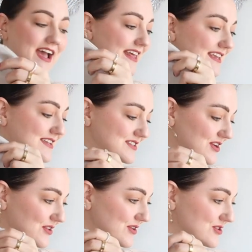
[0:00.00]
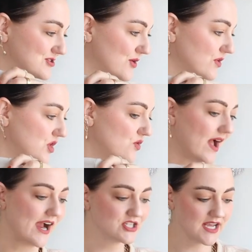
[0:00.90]
I think it's gonna look so cute. I
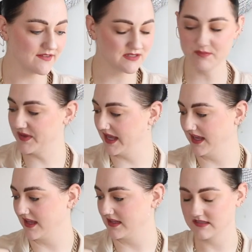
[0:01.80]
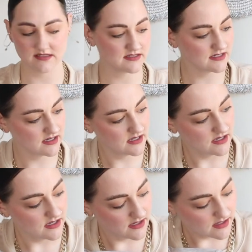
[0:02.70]
actually have some pants
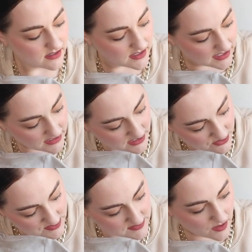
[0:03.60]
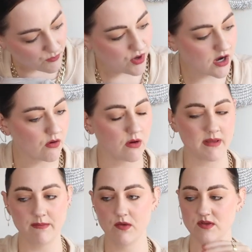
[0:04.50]
in here somewhere or
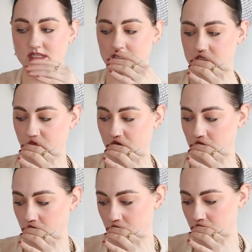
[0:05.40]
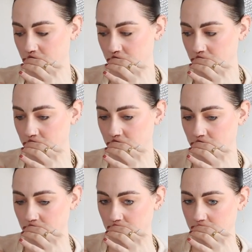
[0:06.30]
maybe it was in a different haul
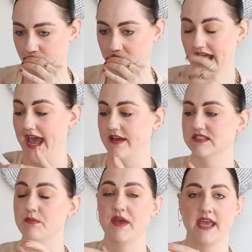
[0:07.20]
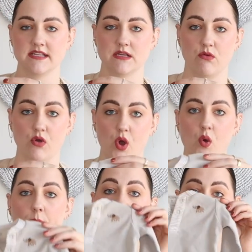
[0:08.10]
but I have some pants that will
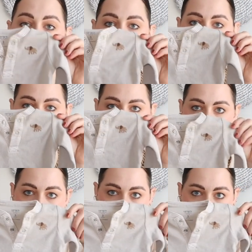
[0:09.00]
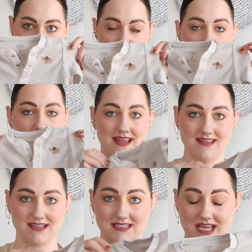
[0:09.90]
go perfect with this little shirt in
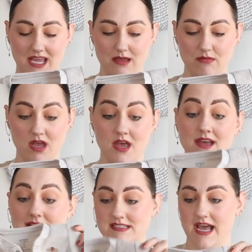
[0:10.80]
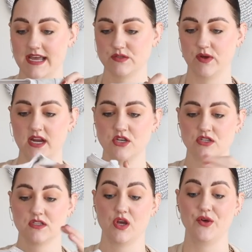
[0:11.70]
the same size
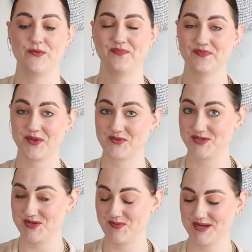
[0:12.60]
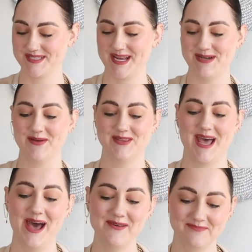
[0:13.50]
range. So I was super excited about
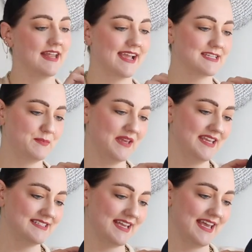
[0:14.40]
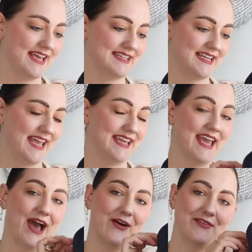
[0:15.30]
that. Next piece is a
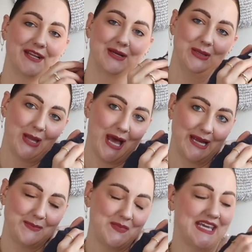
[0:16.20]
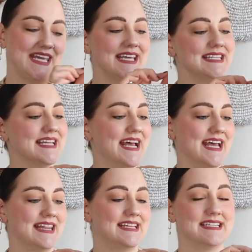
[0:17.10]
Calvin Klein piece.
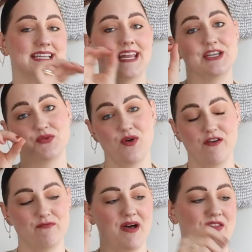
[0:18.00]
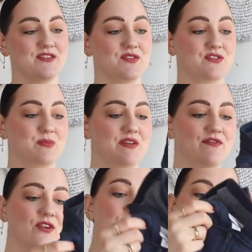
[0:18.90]
This is in a 12 month, so this will be
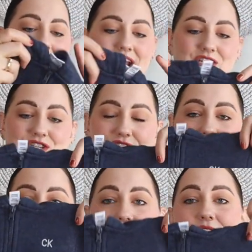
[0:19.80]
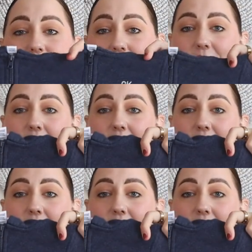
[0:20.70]
for next year.